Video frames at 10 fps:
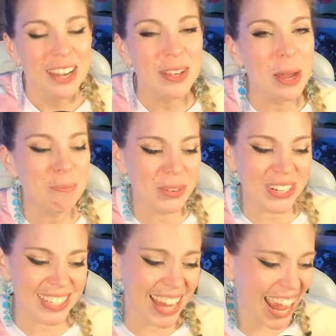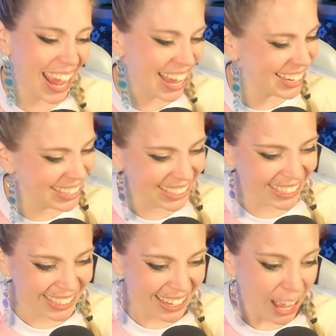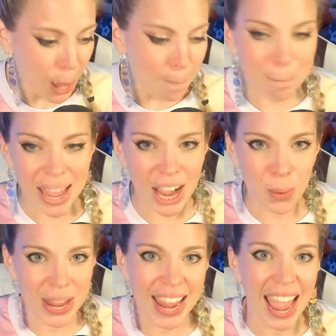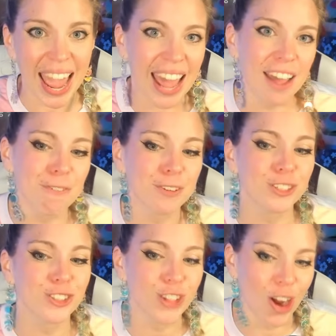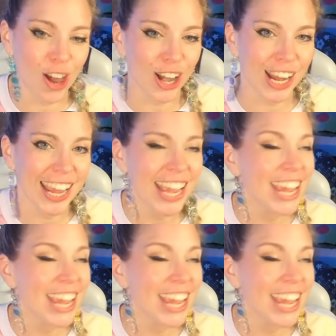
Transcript: Number 10, Maui, half shark.